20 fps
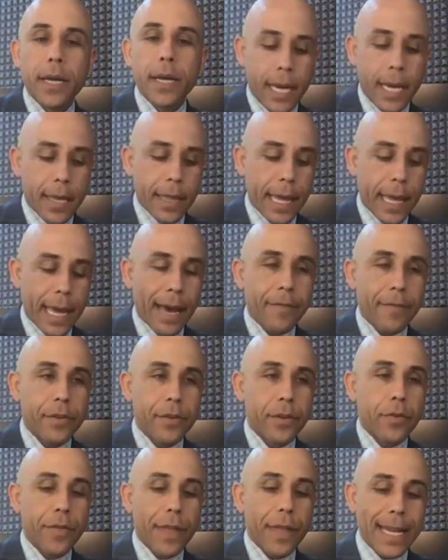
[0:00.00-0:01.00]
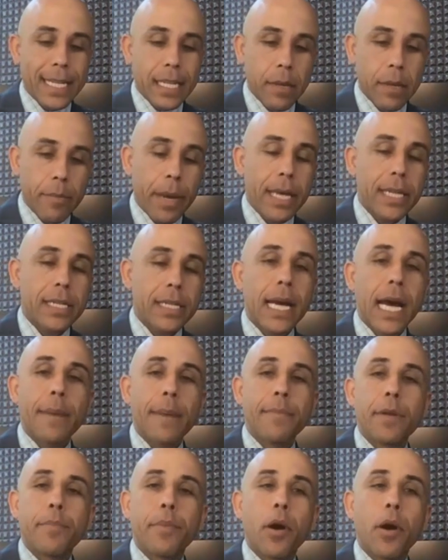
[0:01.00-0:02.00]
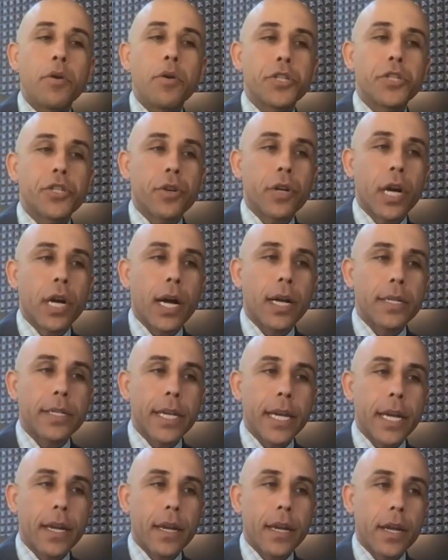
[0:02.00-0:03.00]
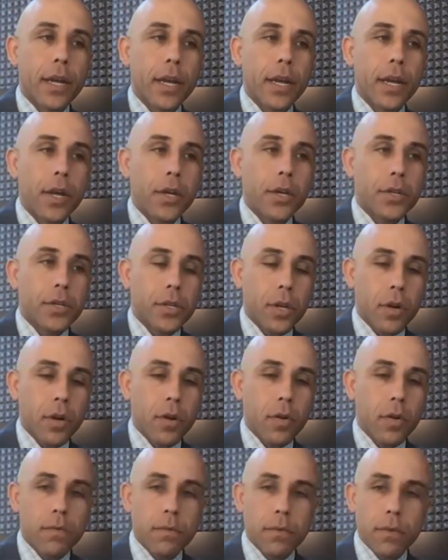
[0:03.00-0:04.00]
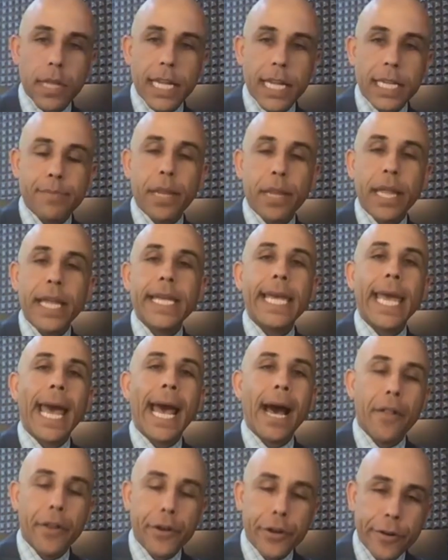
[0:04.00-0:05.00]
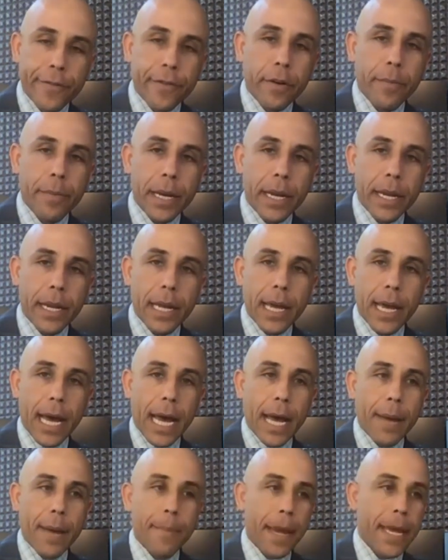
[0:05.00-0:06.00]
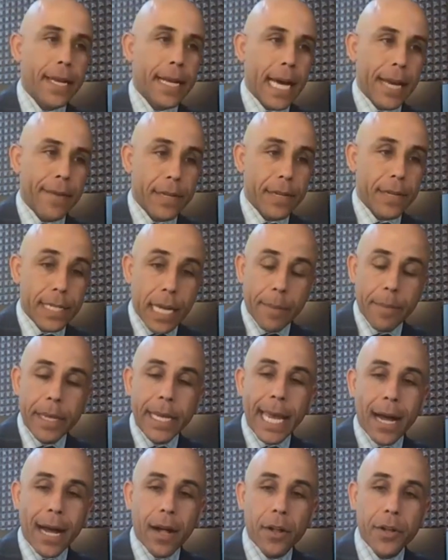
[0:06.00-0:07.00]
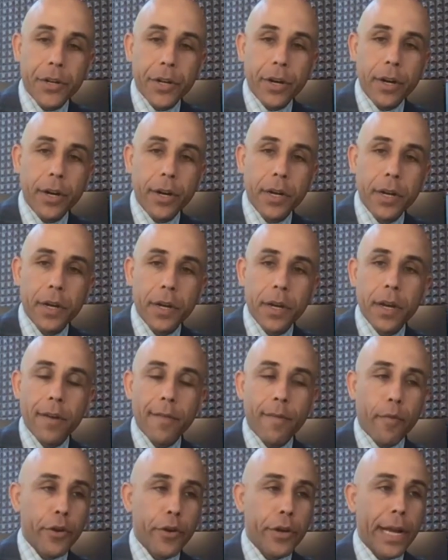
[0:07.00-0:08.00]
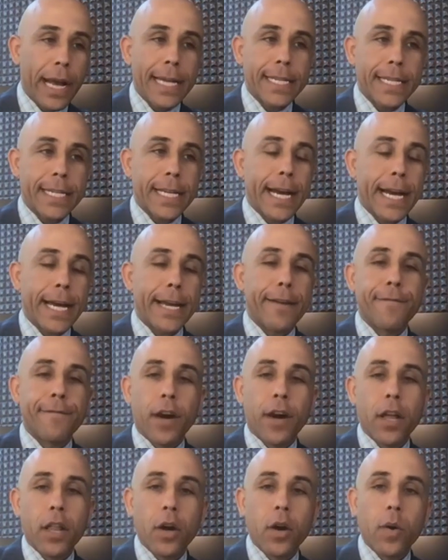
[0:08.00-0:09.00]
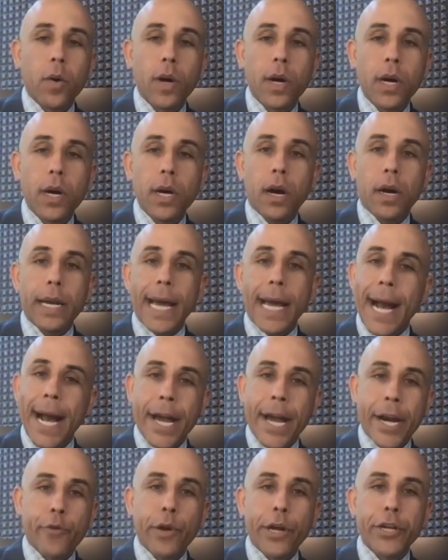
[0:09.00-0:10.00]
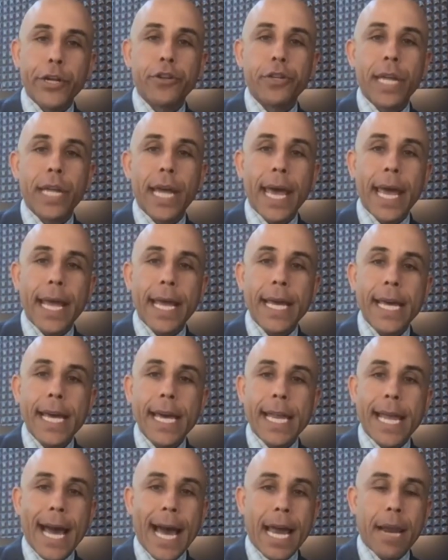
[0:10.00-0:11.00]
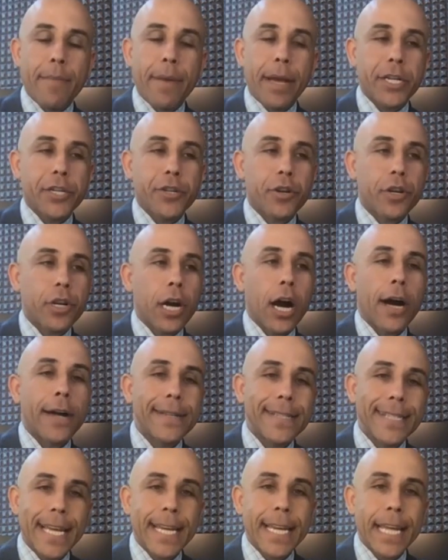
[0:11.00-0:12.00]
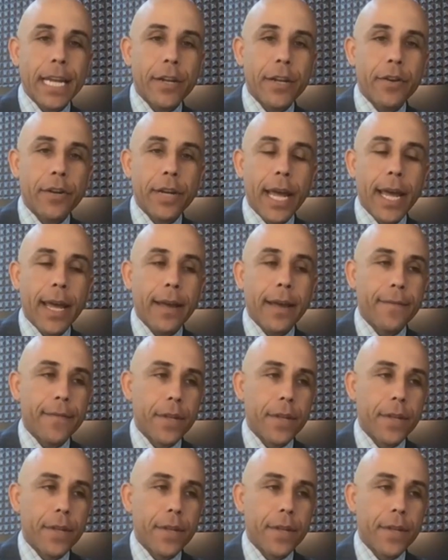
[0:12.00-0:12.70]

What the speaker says: in the afternoon. That's the best time to post your content. So let's play calendar for a minute. I made kind of a dummy calendar for you guys to kind of follow on how to run your day and how to mix your content into your day.